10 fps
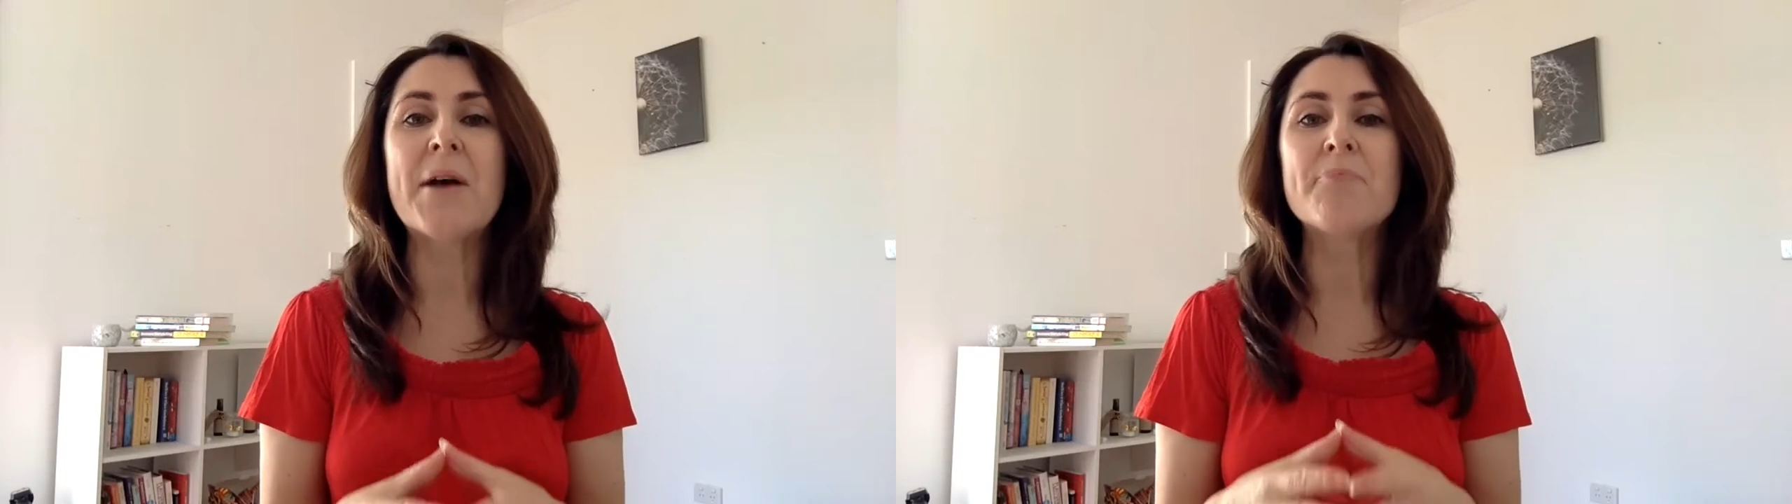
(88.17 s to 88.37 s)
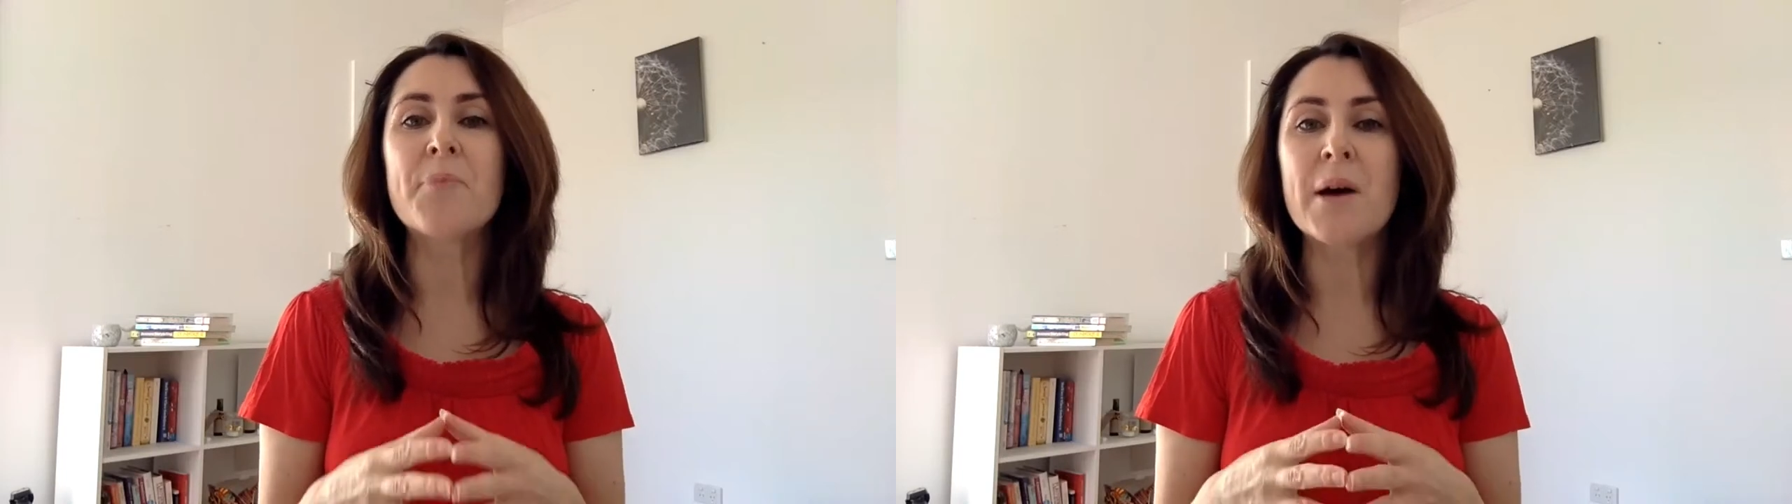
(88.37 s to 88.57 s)

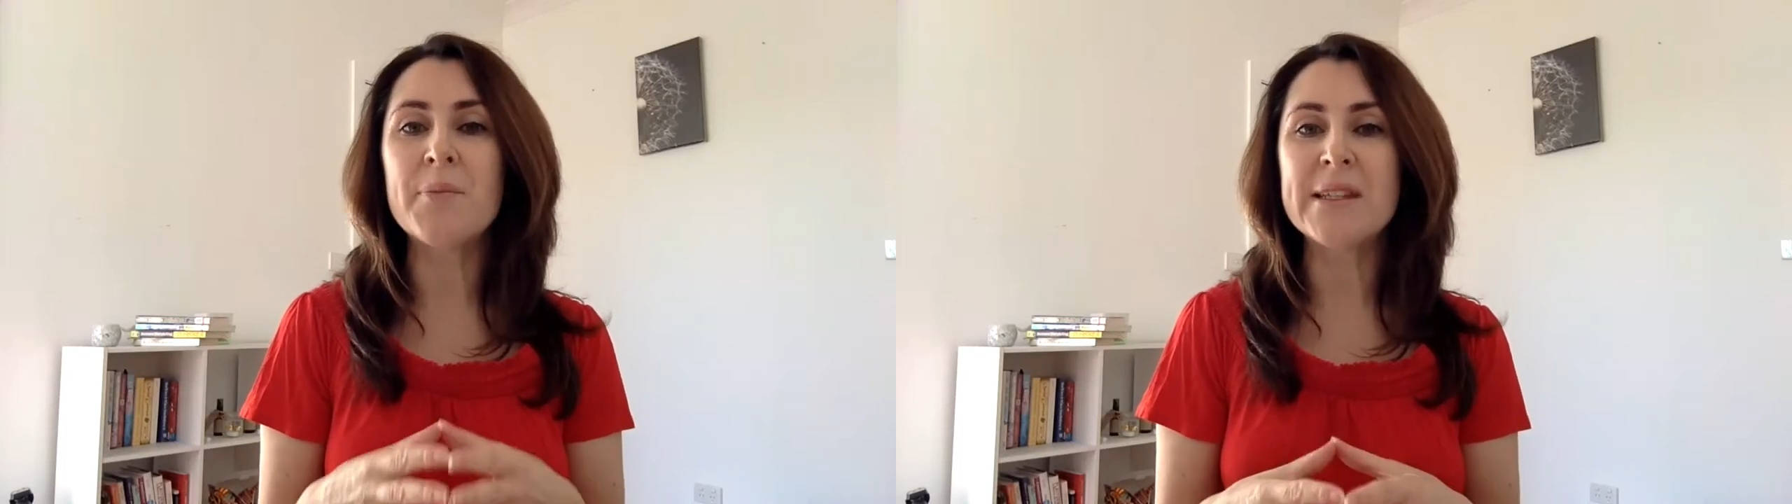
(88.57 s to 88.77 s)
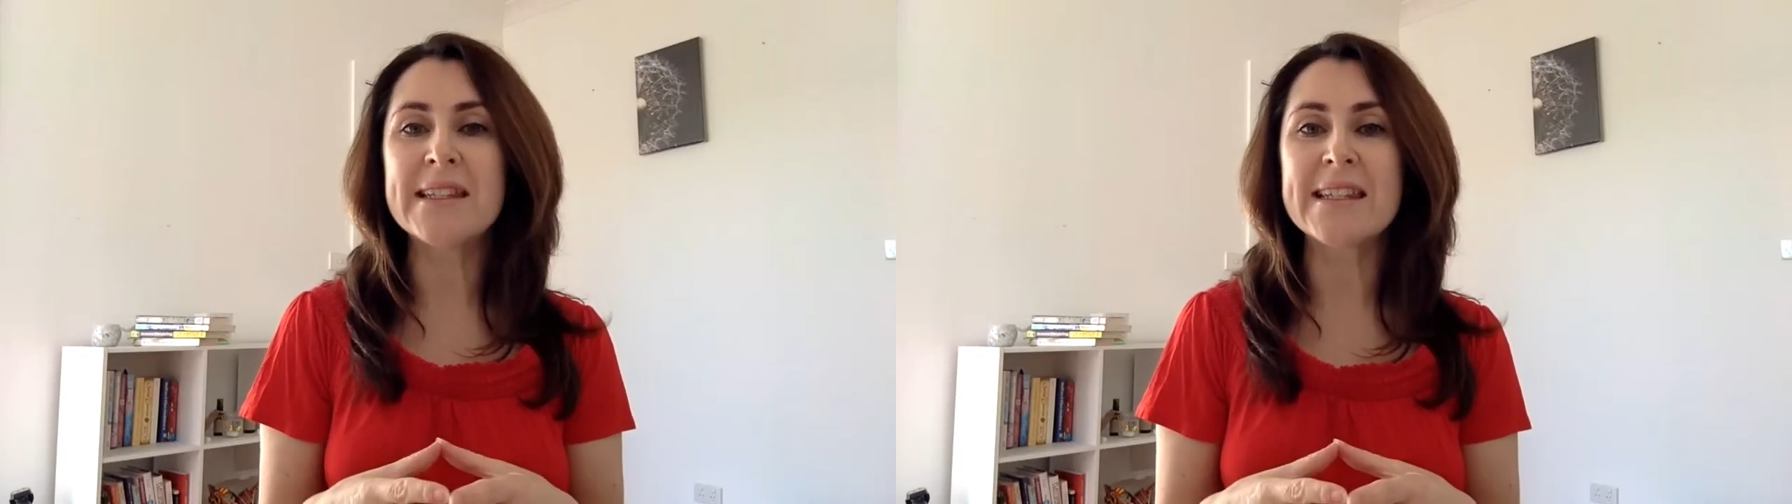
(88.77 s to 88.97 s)
my
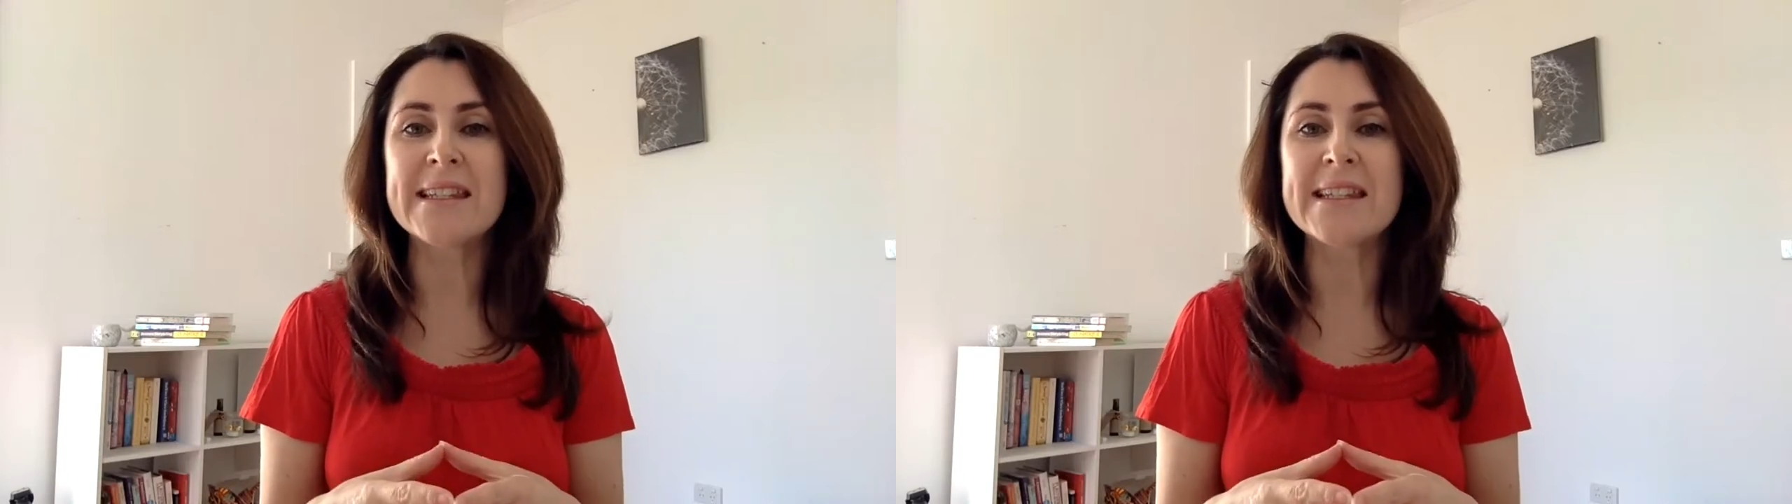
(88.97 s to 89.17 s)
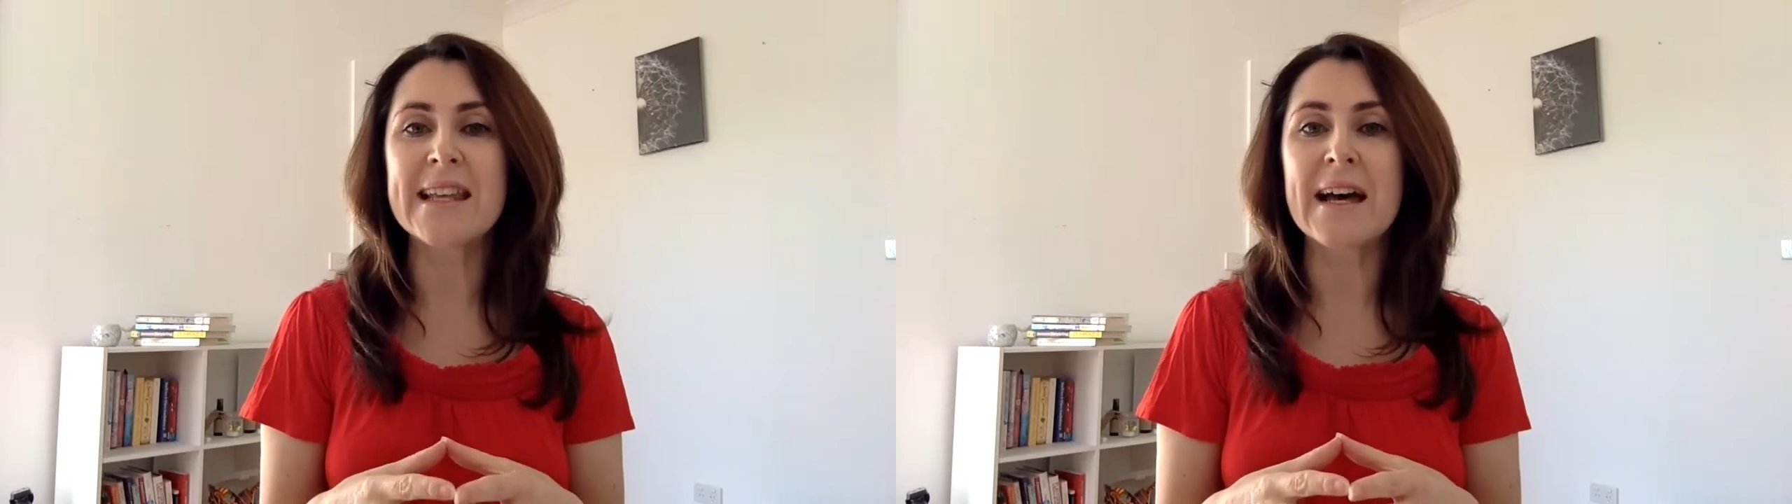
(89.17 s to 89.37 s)
business,